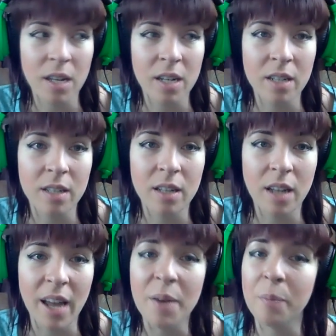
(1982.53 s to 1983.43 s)
And
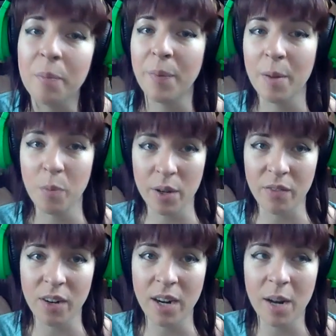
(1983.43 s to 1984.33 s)
my
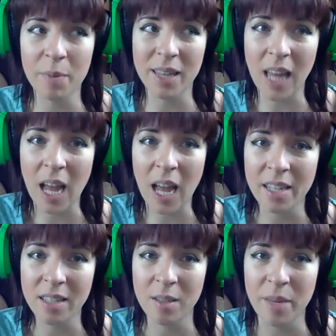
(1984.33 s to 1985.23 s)
boyfriend had been
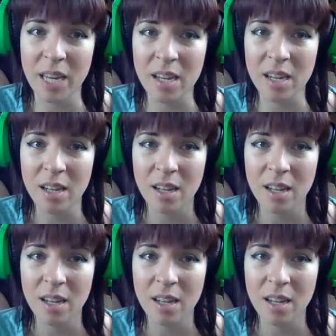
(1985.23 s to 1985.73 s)
lying to me,